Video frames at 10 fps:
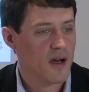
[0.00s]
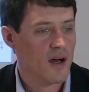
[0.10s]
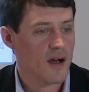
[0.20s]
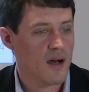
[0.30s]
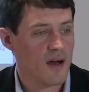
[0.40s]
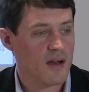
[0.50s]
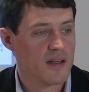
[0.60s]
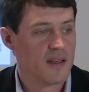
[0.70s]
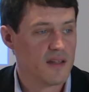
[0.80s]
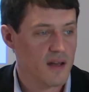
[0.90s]

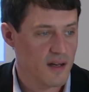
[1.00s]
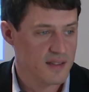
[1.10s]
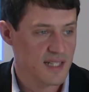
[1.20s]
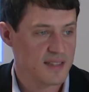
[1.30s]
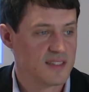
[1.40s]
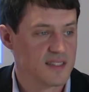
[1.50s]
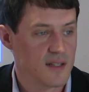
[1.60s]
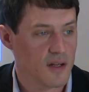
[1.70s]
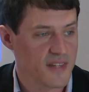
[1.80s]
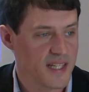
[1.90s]
in a
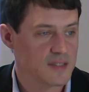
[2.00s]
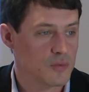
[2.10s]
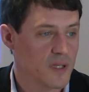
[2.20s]
statistical test,